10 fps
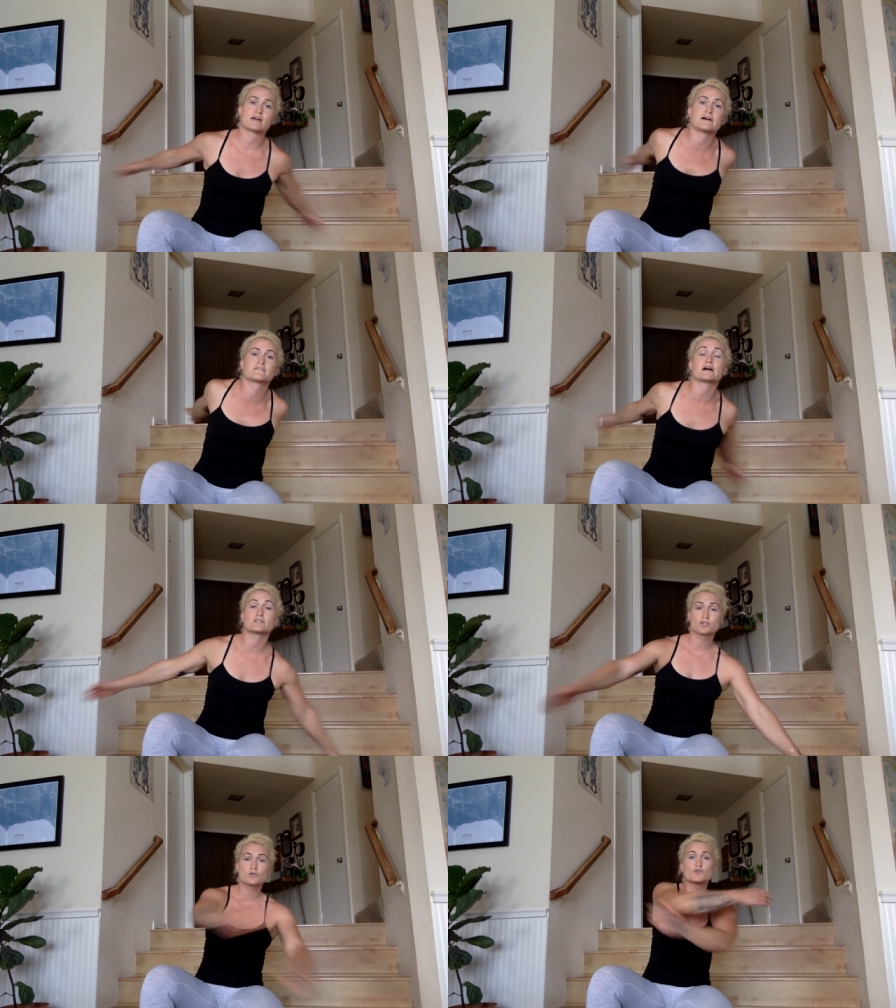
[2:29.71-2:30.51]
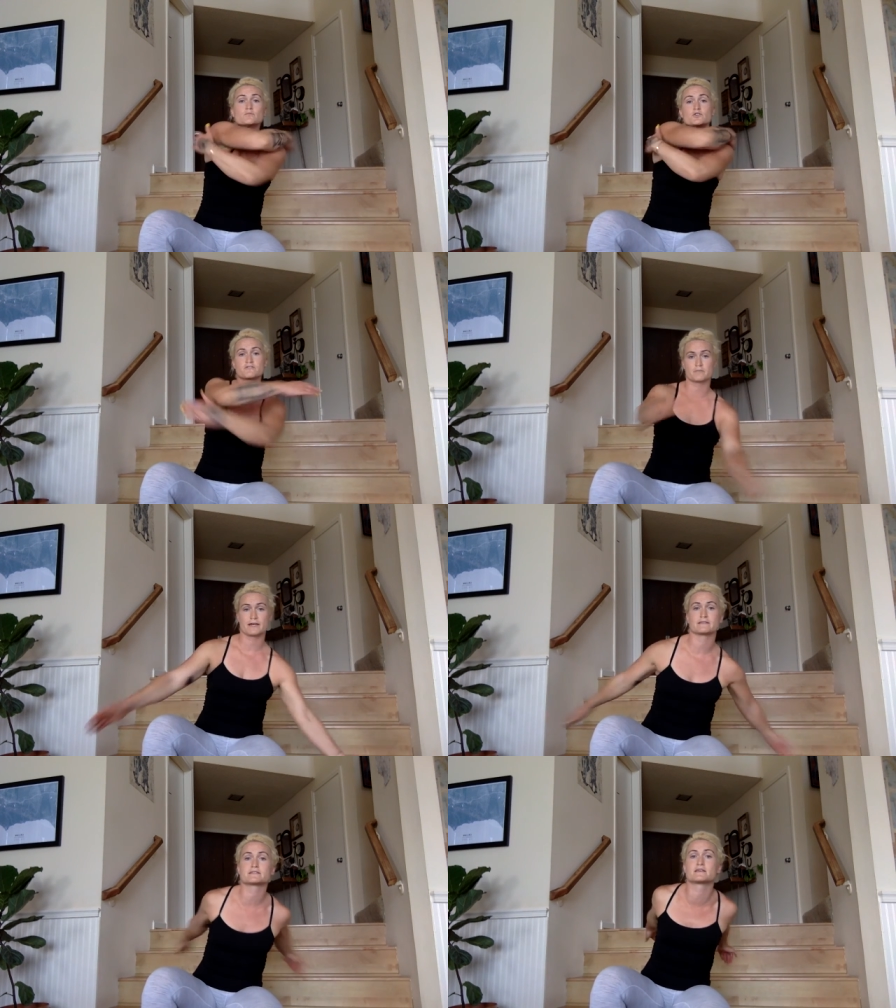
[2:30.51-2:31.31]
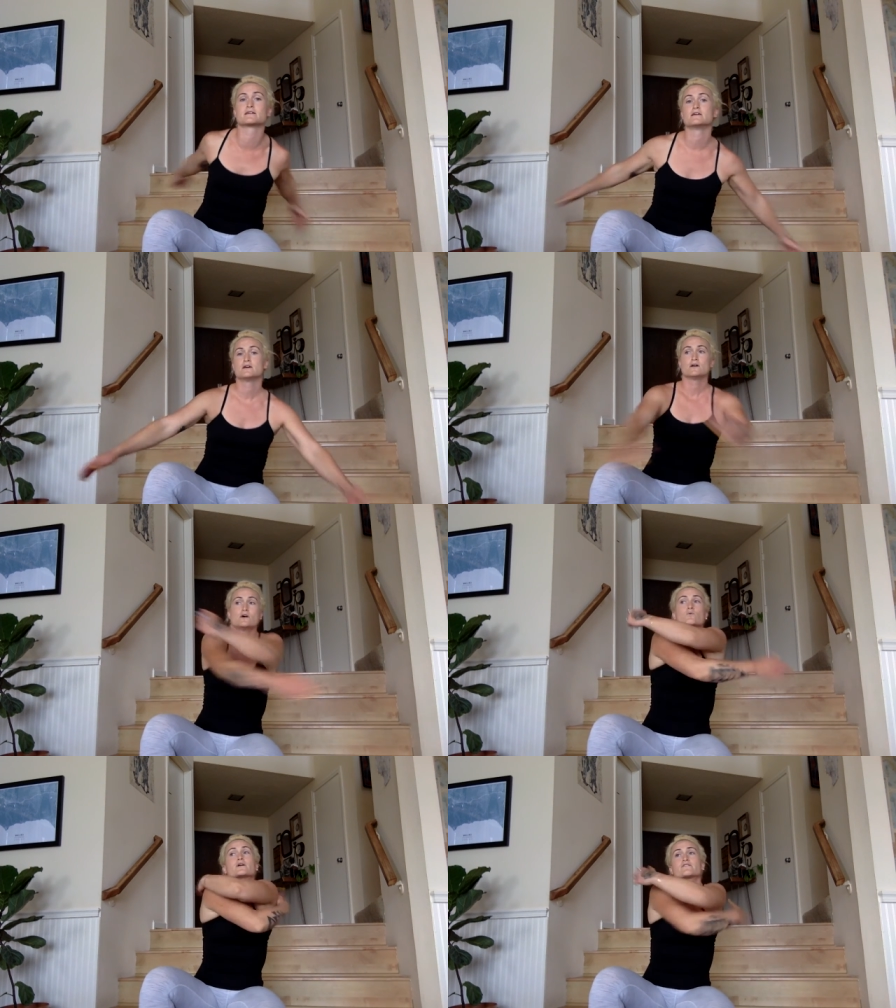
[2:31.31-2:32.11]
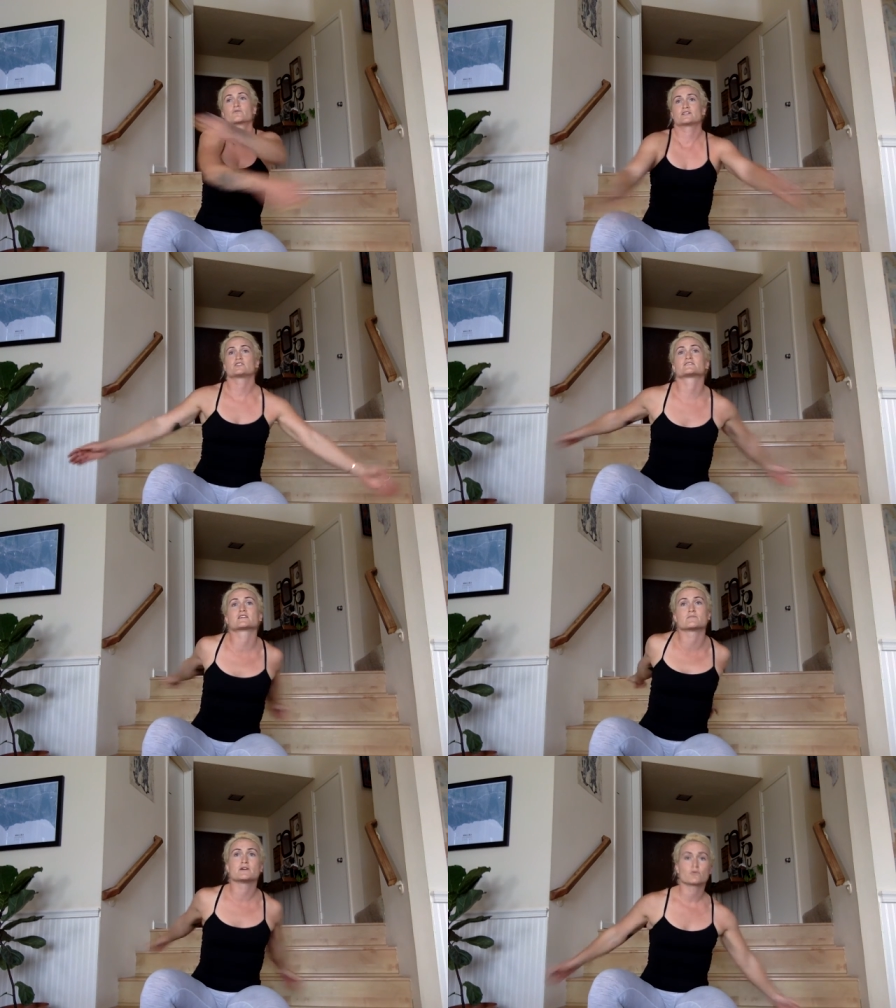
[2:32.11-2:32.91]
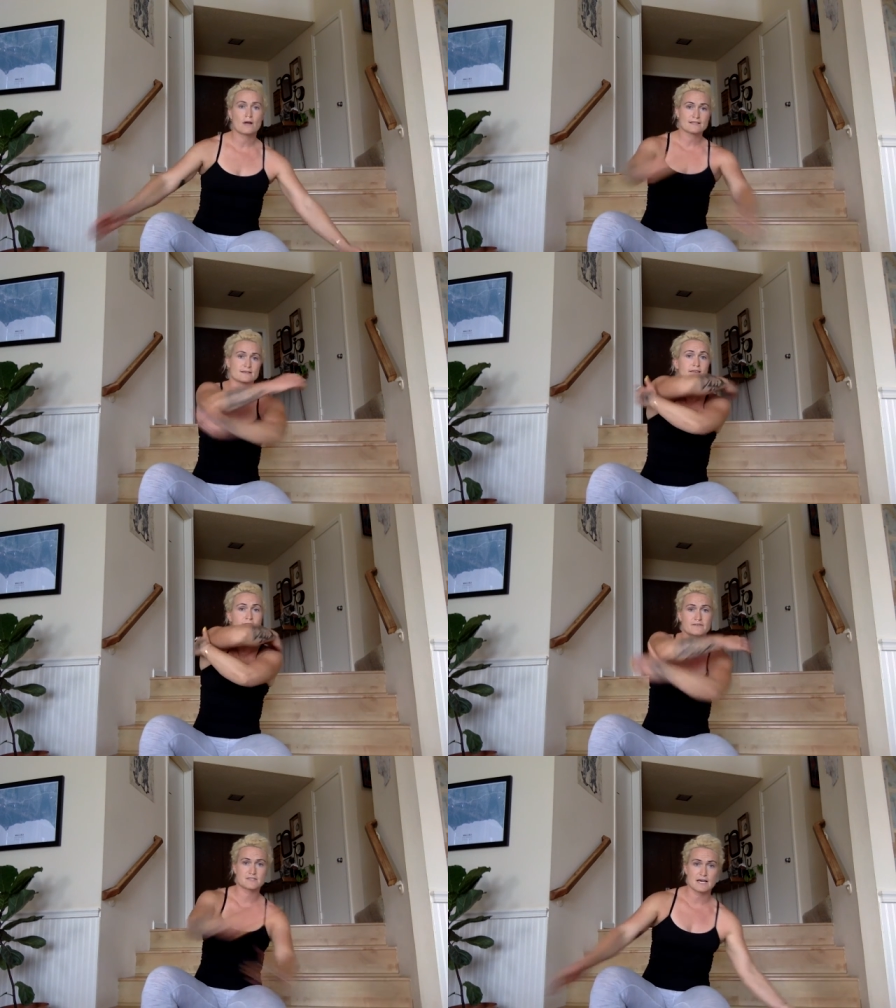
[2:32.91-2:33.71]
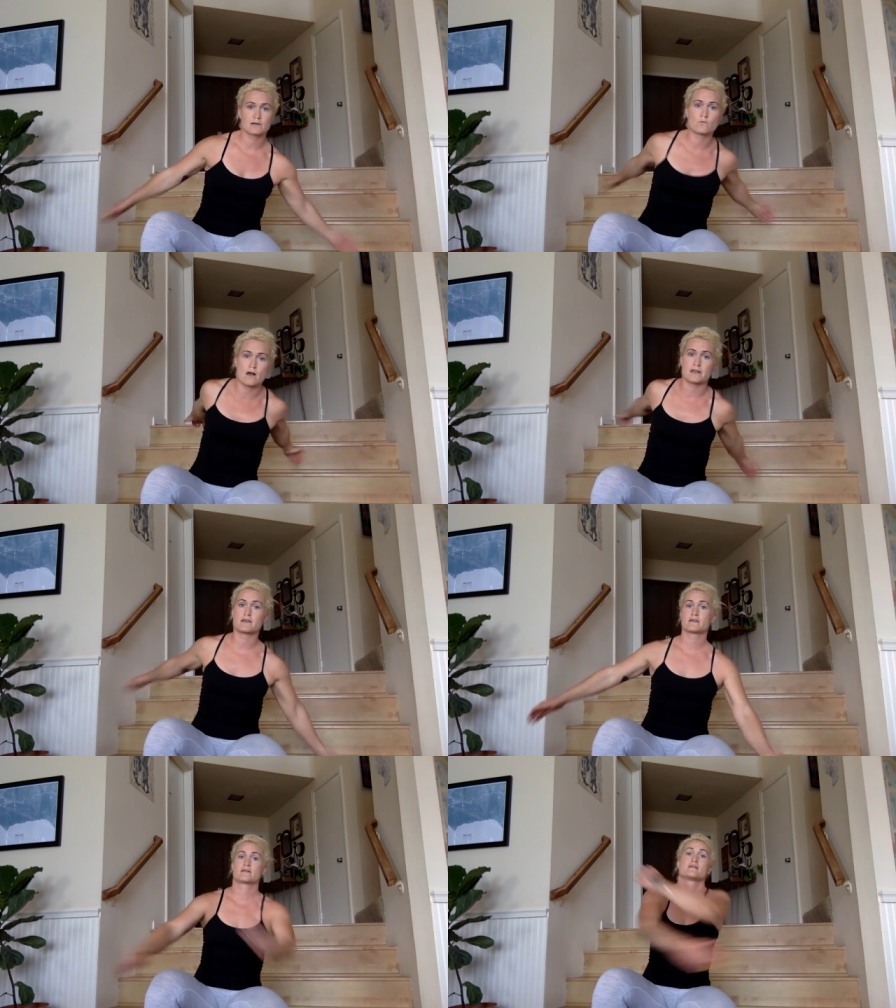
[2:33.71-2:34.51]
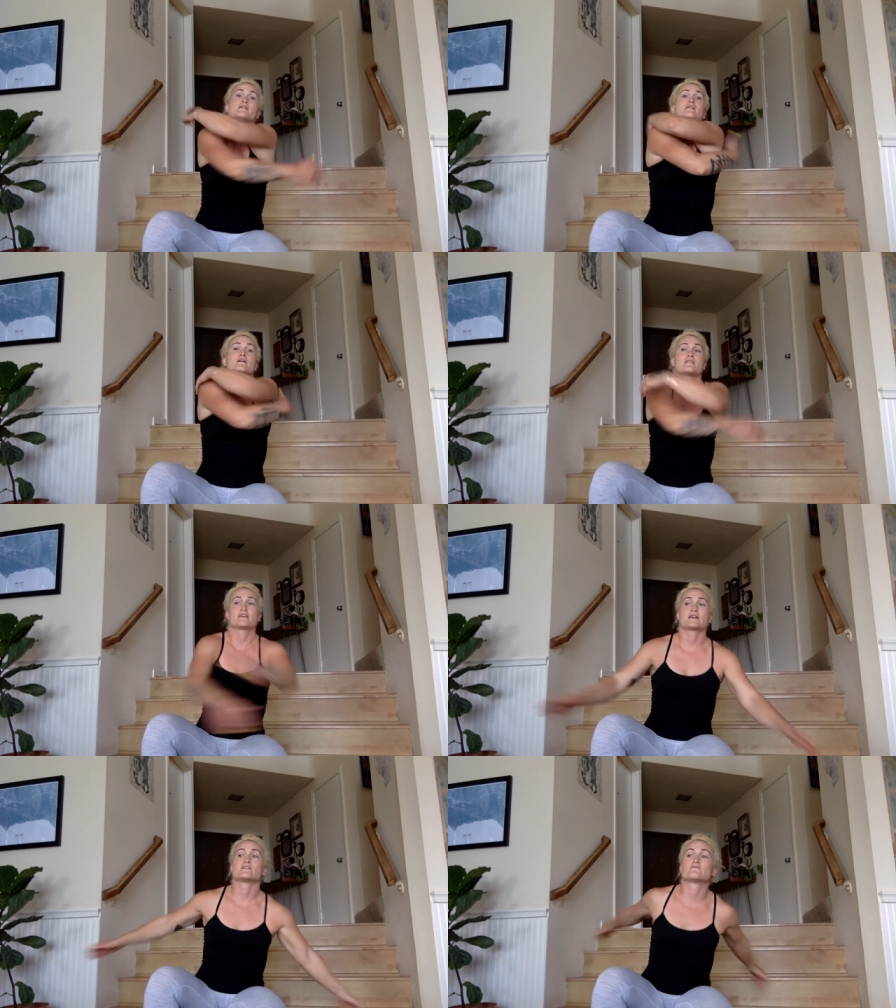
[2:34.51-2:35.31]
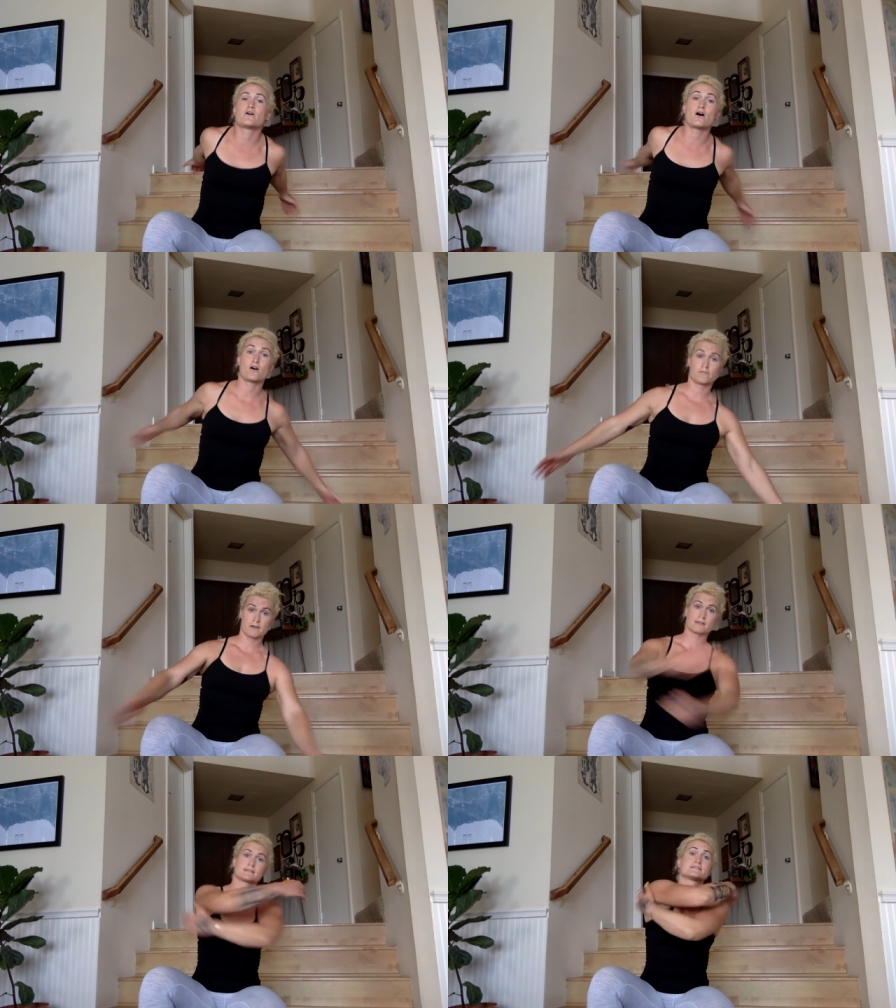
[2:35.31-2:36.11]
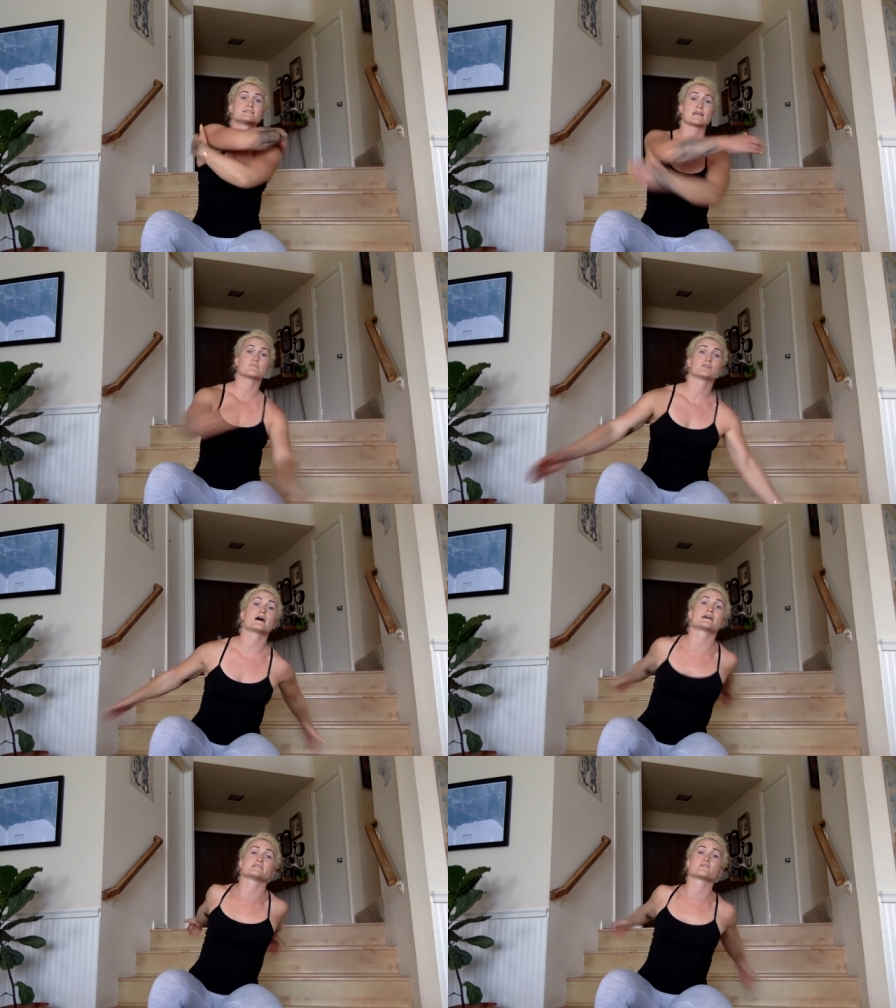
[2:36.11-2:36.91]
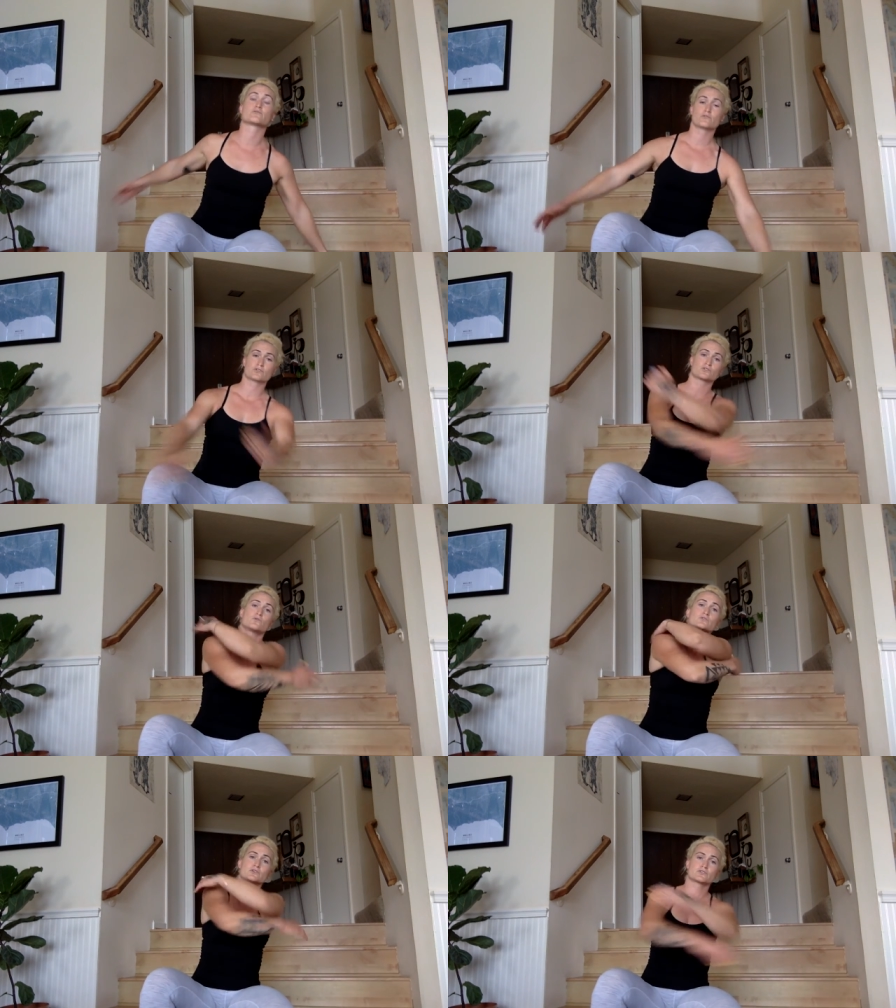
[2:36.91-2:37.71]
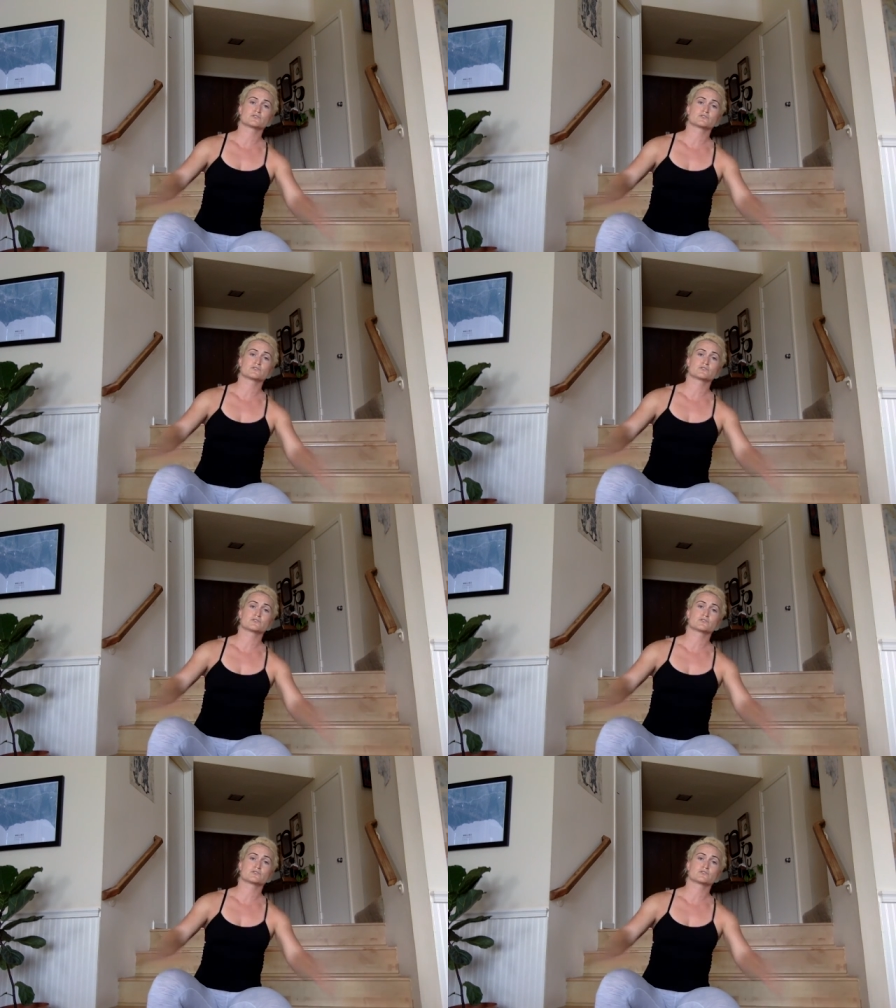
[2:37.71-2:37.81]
I've got 2 movements, one of which is going to be a right side, left side one that involve stabilizing through the shoulders.